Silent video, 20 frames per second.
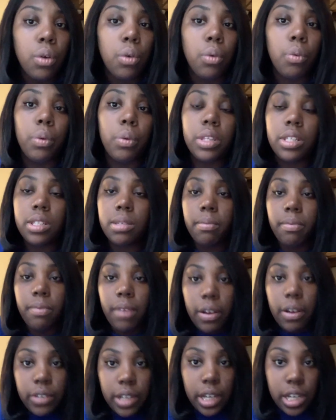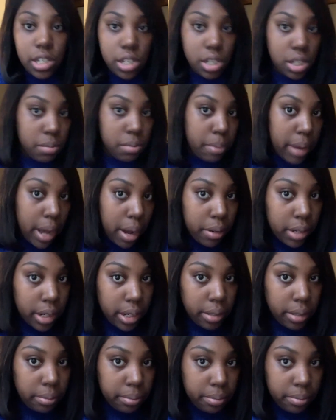with some foundation
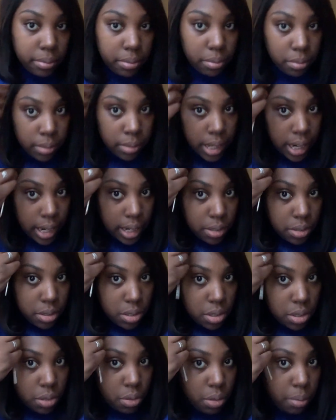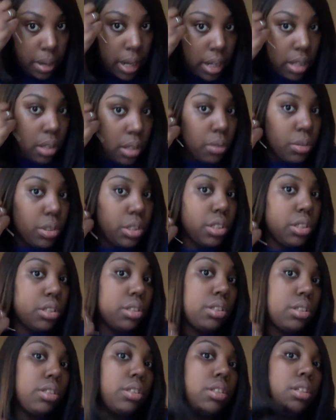powder that I used to do with my
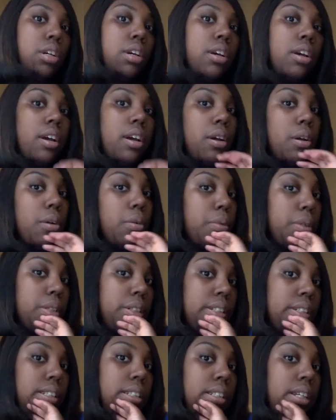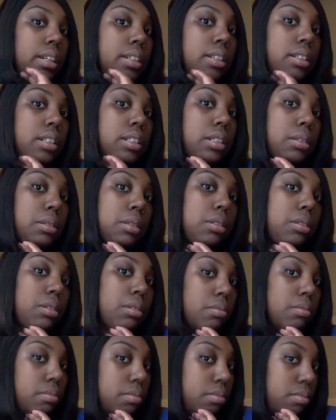closures, which is I just
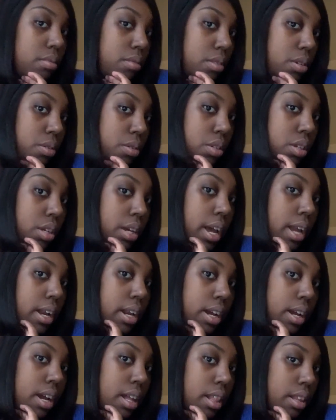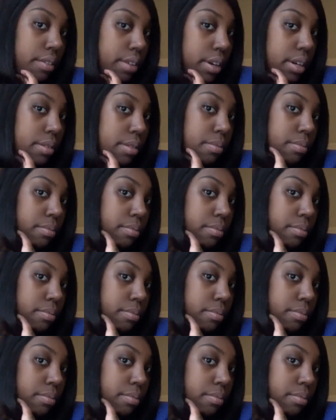used to kind of color it.